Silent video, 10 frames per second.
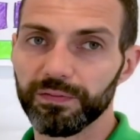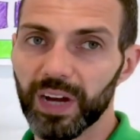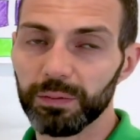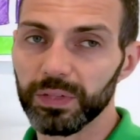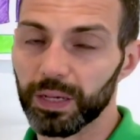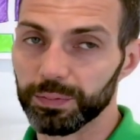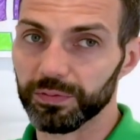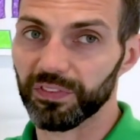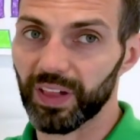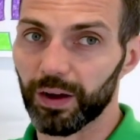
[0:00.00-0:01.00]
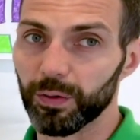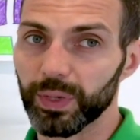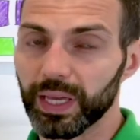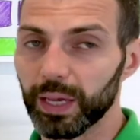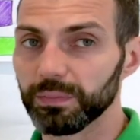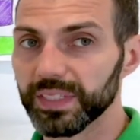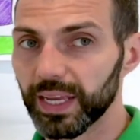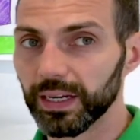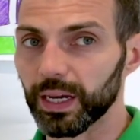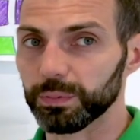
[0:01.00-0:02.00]
5 cups of flour became
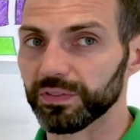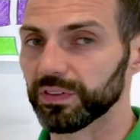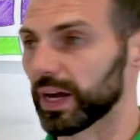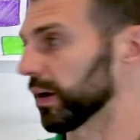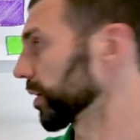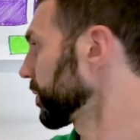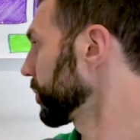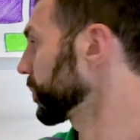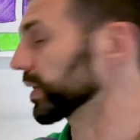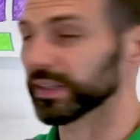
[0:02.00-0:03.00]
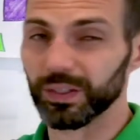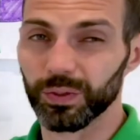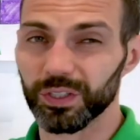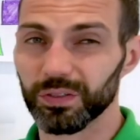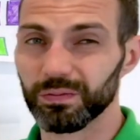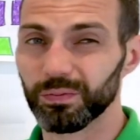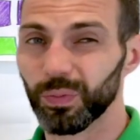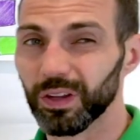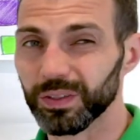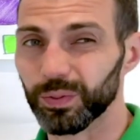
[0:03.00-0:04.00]
10 cups of flour because it was
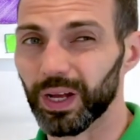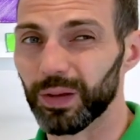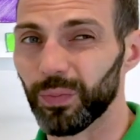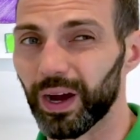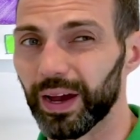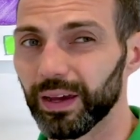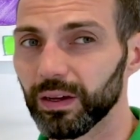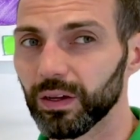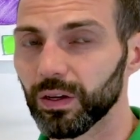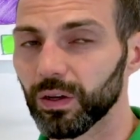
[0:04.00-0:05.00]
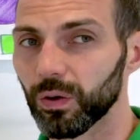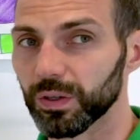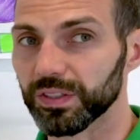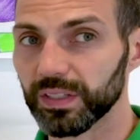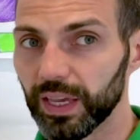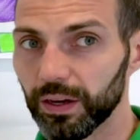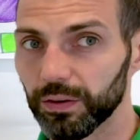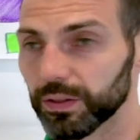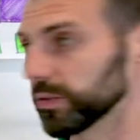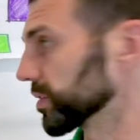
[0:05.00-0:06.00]
multiplied by or scaled